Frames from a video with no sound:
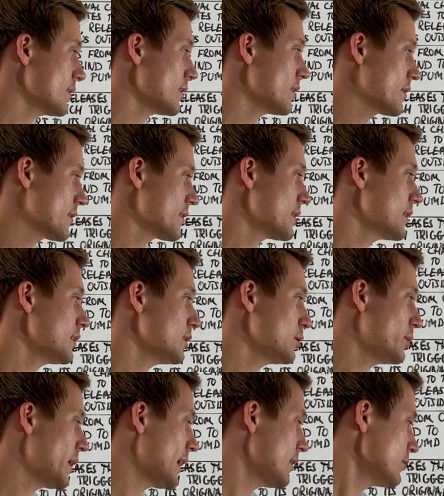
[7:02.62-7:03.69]
are still
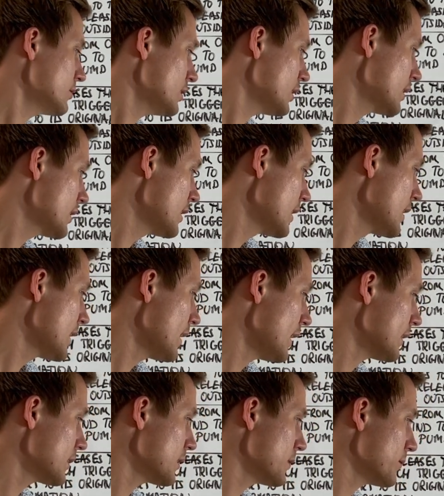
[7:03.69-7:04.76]
bound
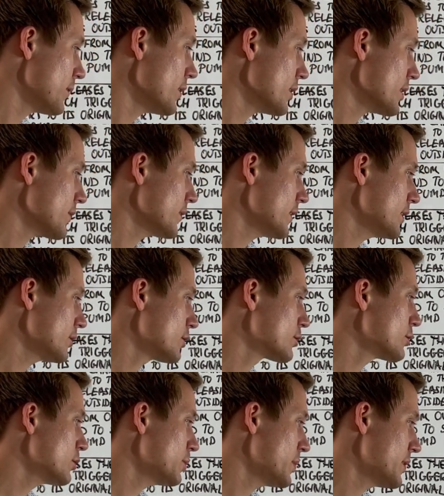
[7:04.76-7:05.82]
and the phosphate
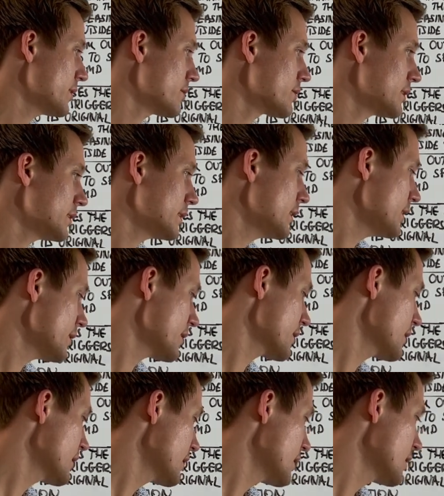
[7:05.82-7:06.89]
group is released.
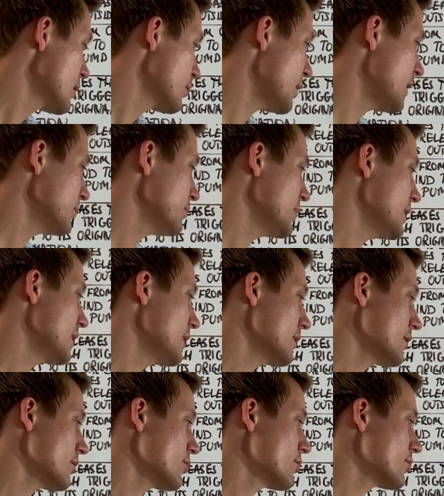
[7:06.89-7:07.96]
Pump
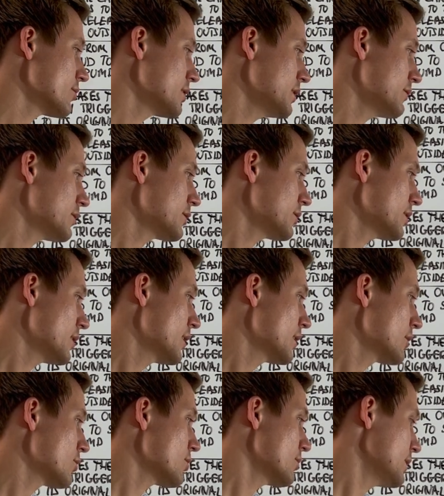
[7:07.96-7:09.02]
begins to revert
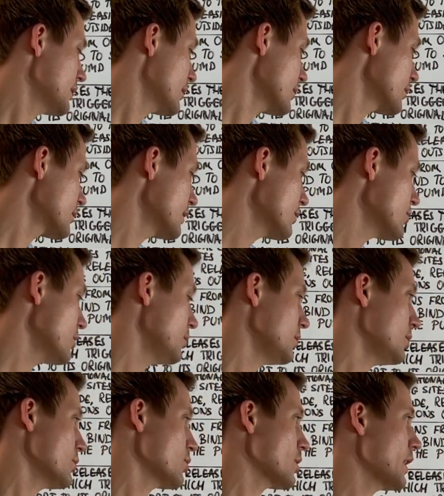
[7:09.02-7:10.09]
to its
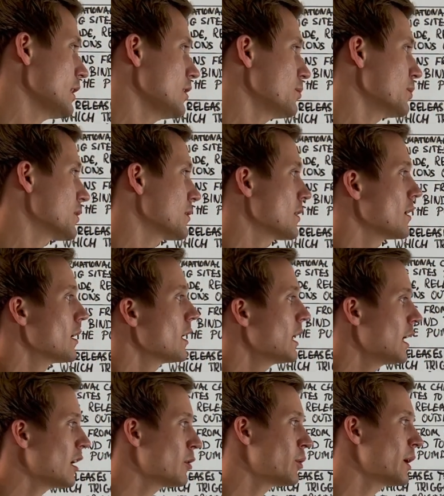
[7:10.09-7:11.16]
original shape.
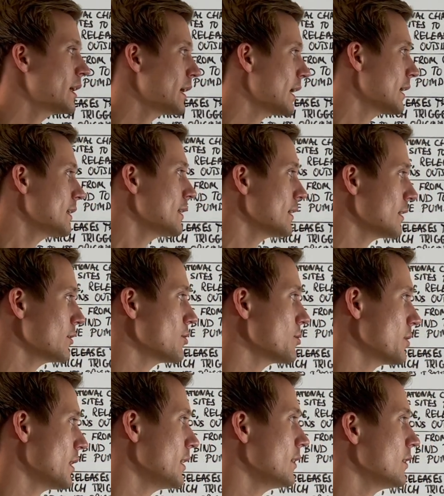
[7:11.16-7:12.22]
A way I like to
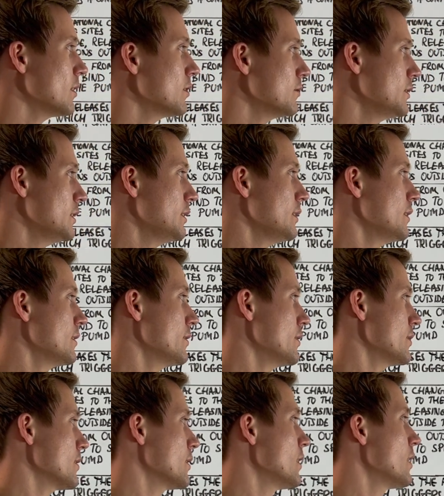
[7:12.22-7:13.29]
think of it
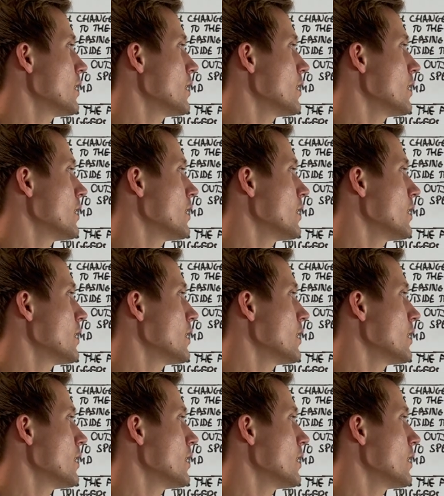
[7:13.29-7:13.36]
is